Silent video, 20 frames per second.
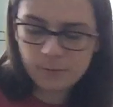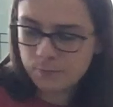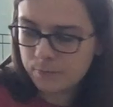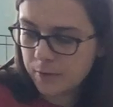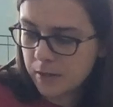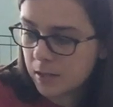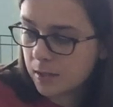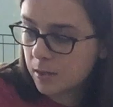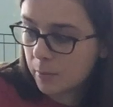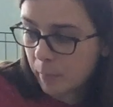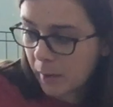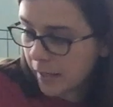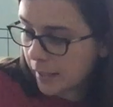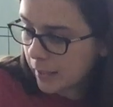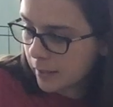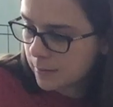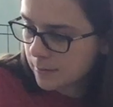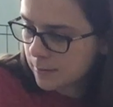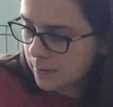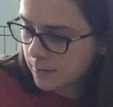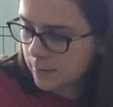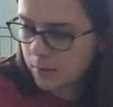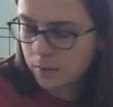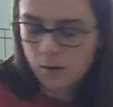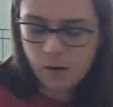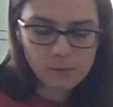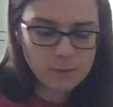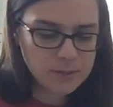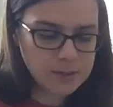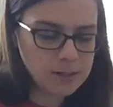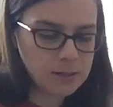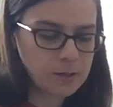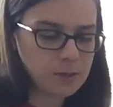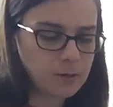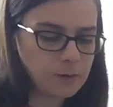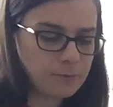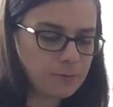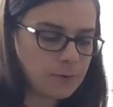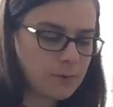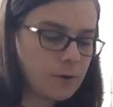feed the bunnies because they're always
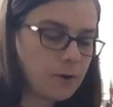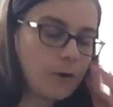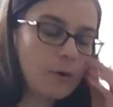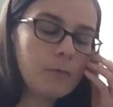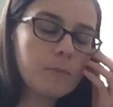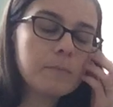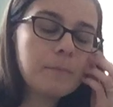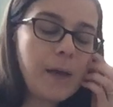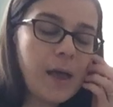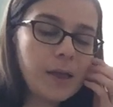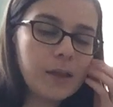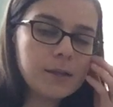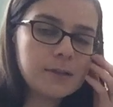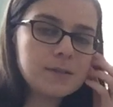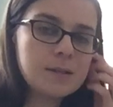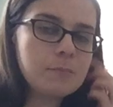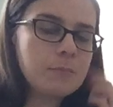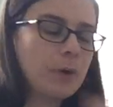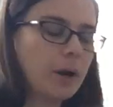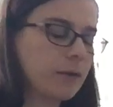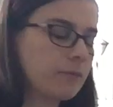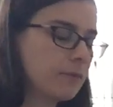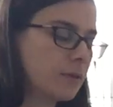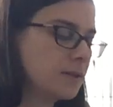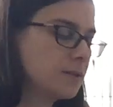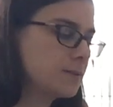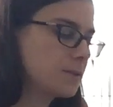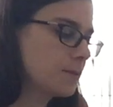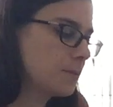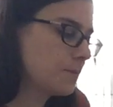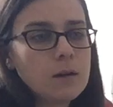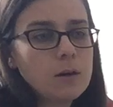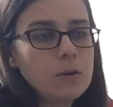eager for their pellets at breakfast.